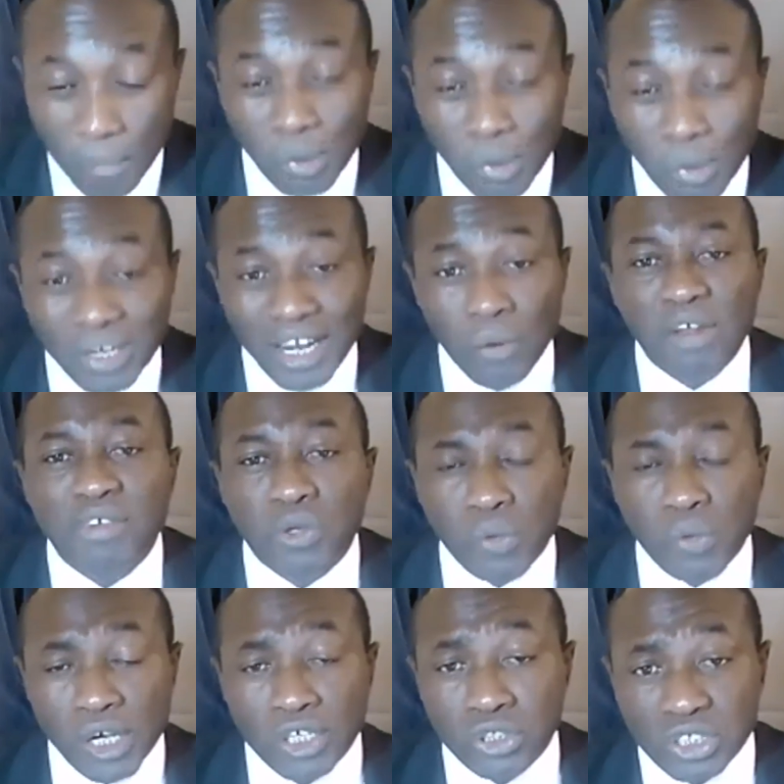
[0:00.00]
But then one of the
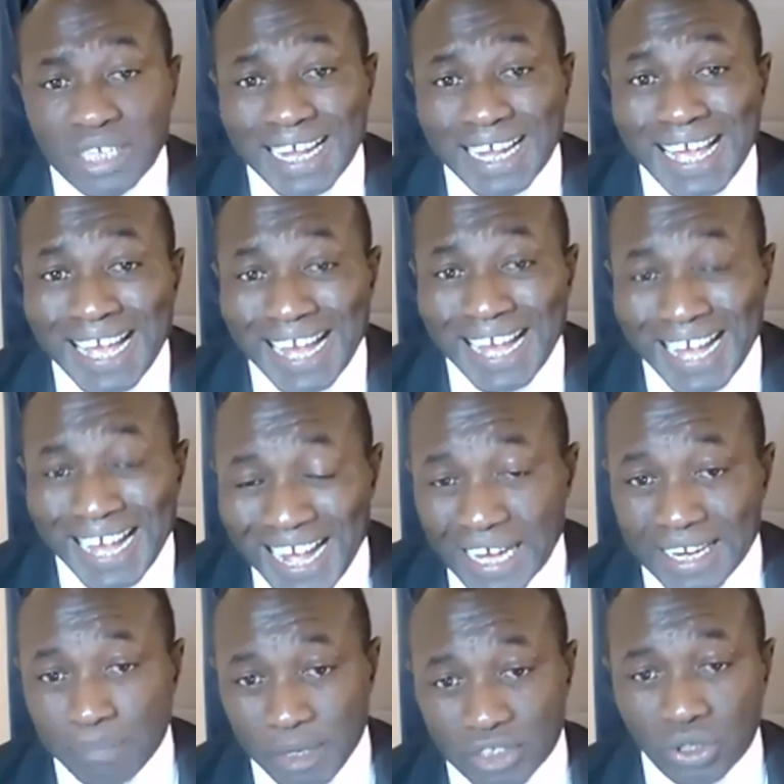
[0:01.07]
questions that I had
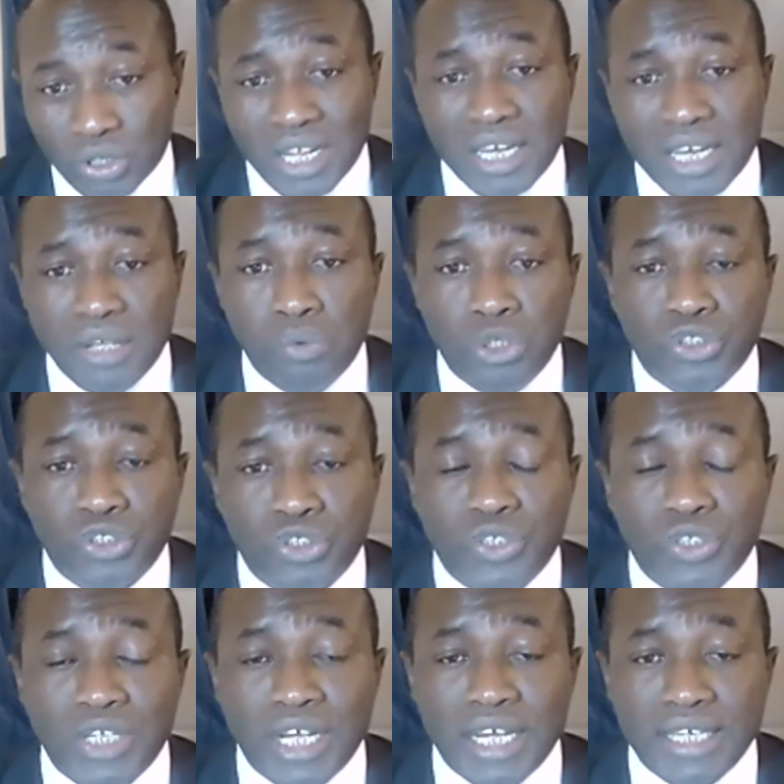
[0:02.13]
personally was that
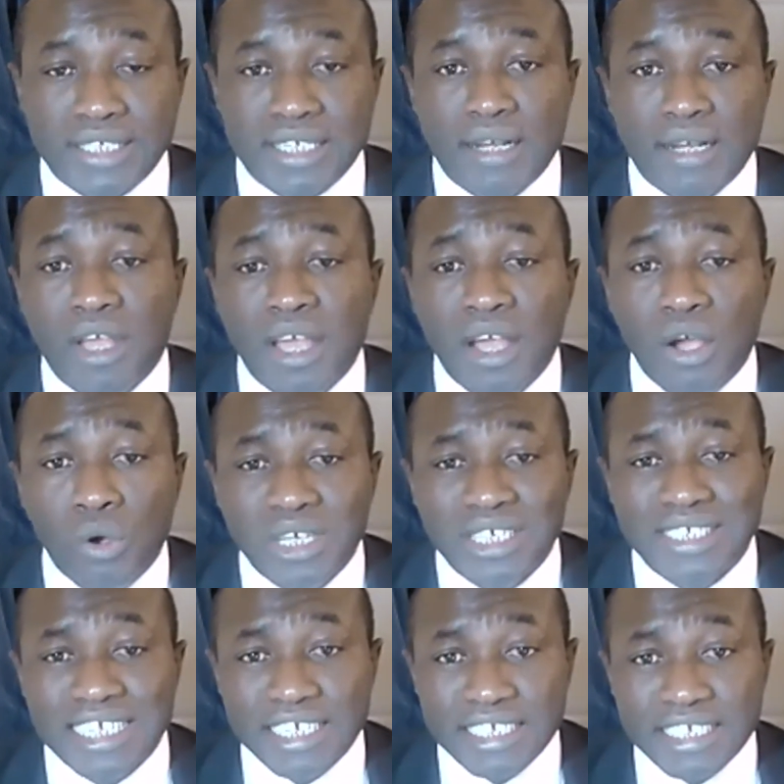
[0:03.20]
is the
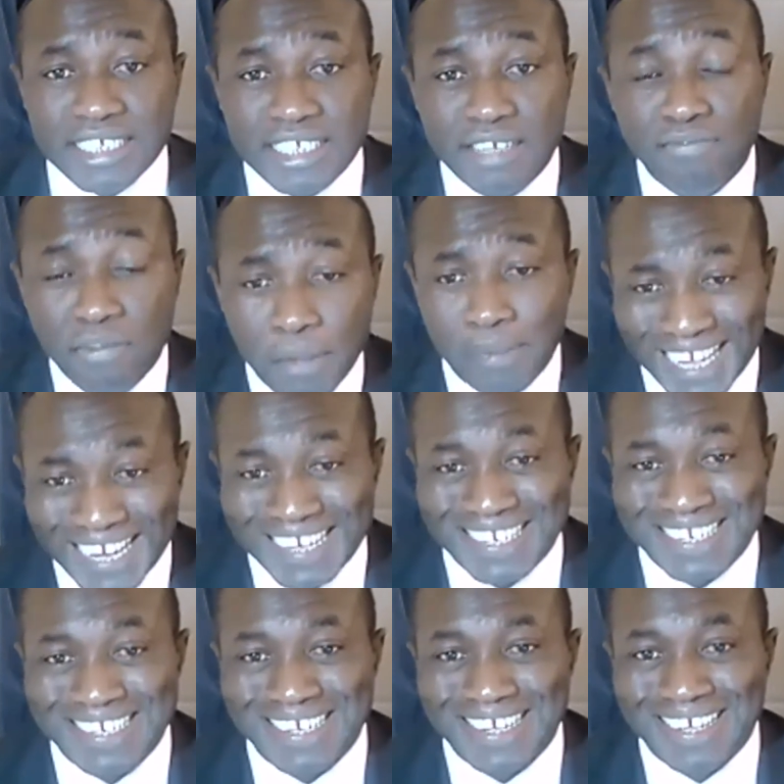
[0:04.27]
50%
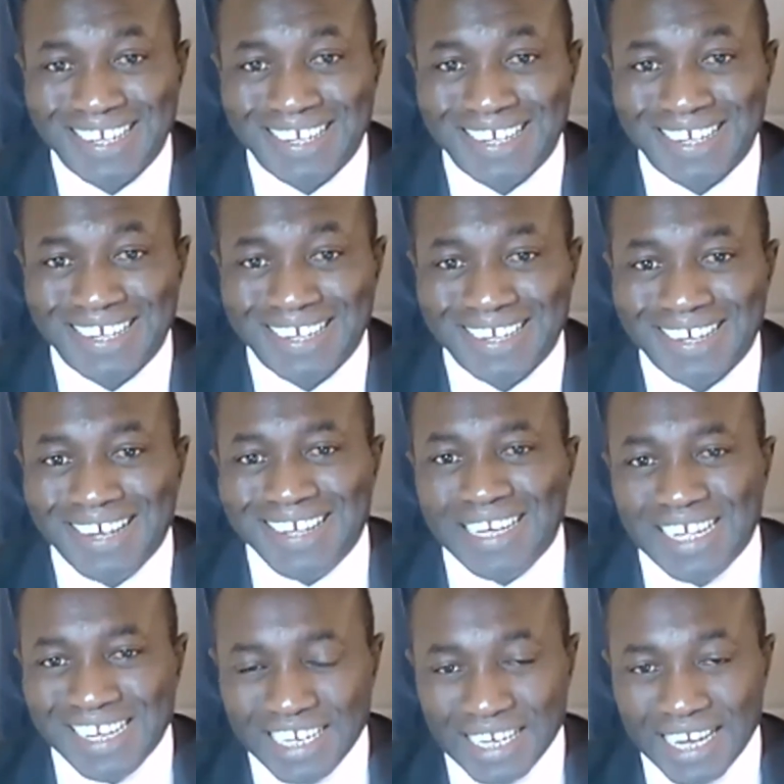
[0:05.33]
in
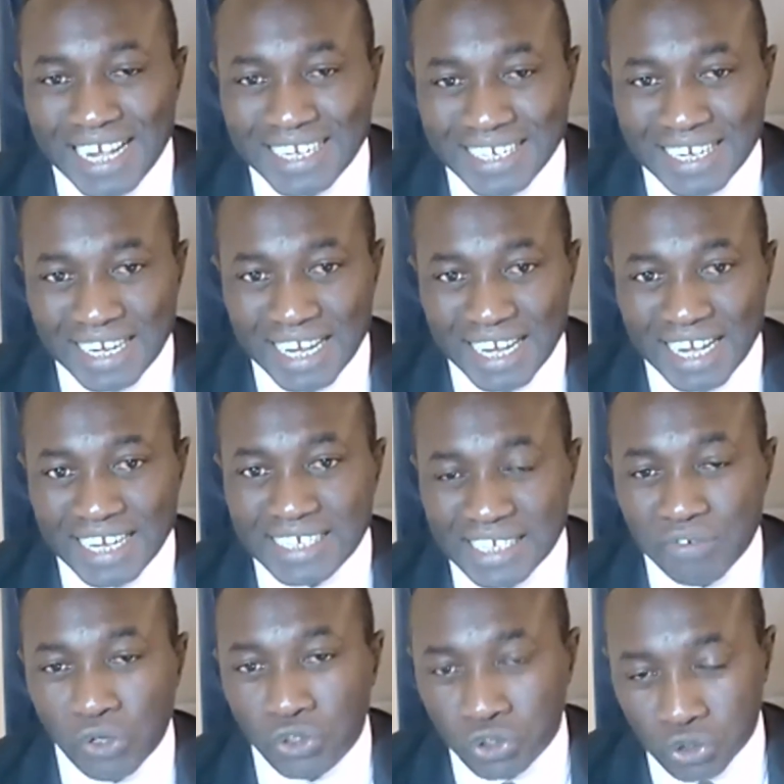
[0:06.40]
the
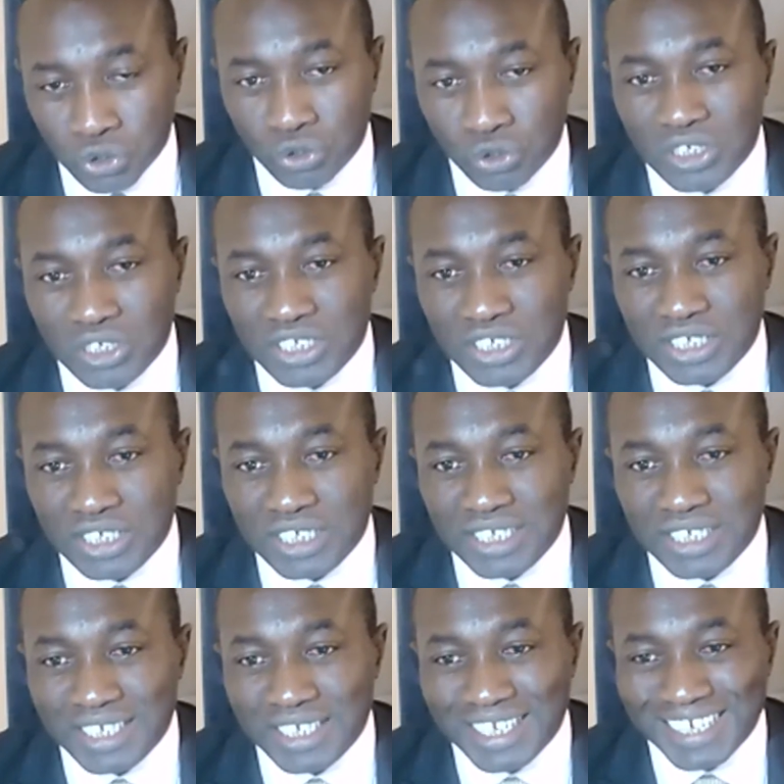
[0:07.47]
1997 Constitution, is it an
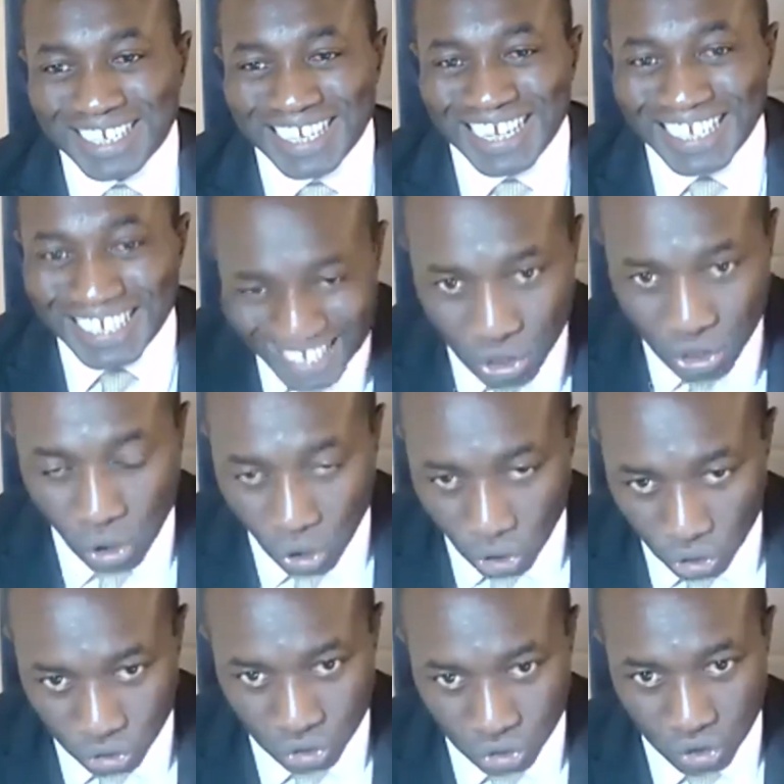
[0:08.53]
entrenched clause?
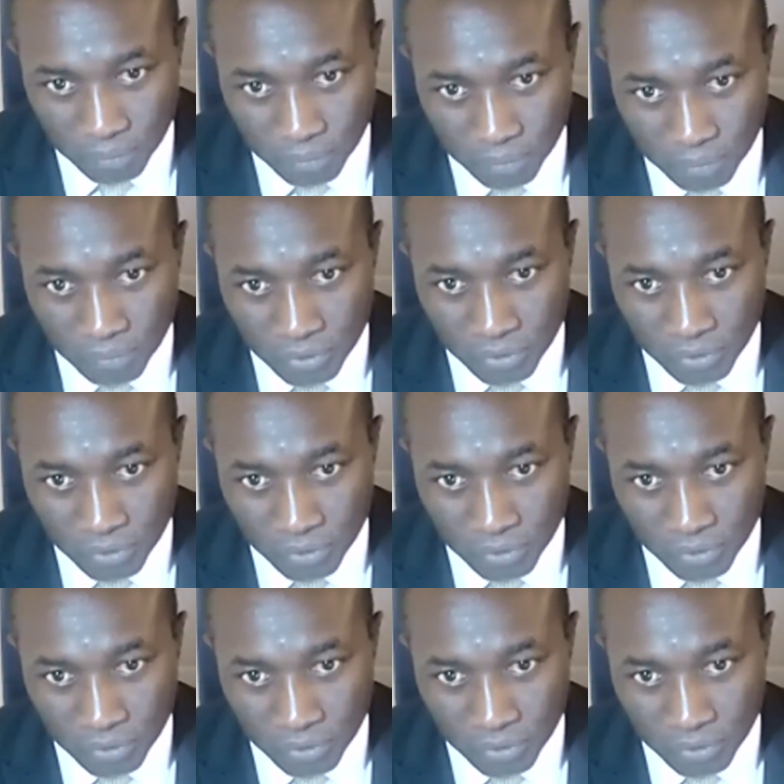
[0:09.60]
You know,